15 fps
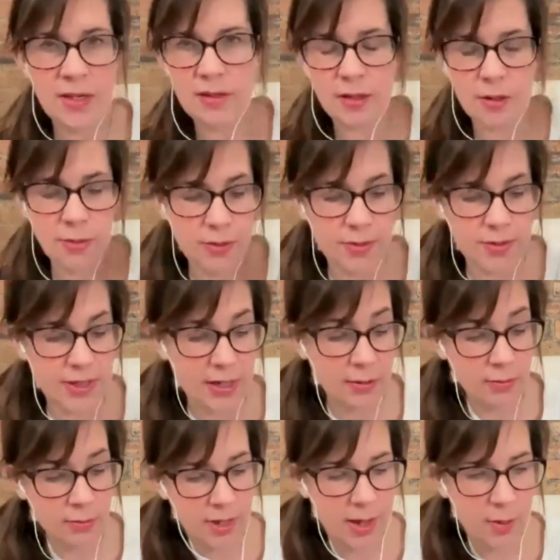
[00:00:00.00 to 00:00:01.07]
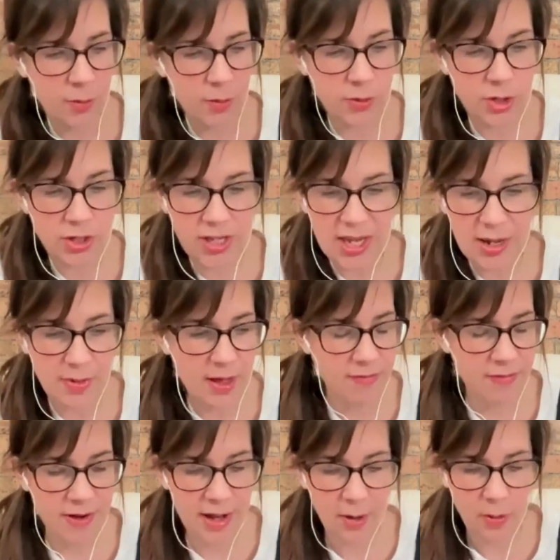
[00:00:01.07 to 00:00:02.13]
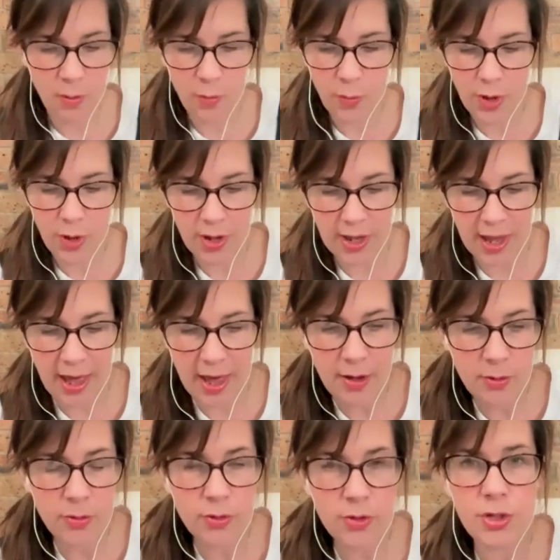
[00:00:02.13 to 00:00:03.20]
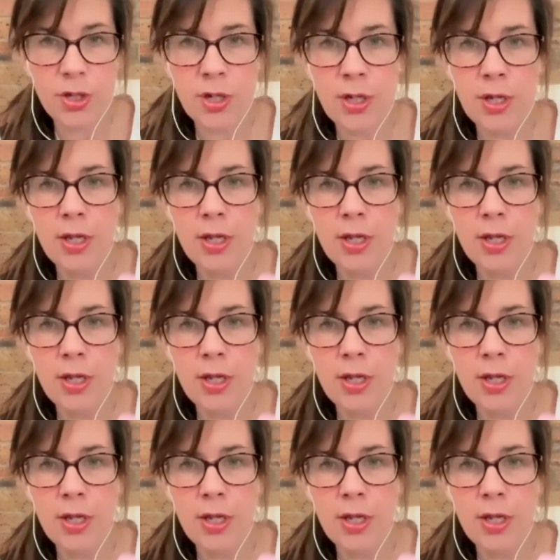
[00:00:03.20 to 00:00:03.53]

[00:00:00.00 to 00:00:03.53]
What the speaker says: So I was like, okay, we'll just keep that for now and work it out.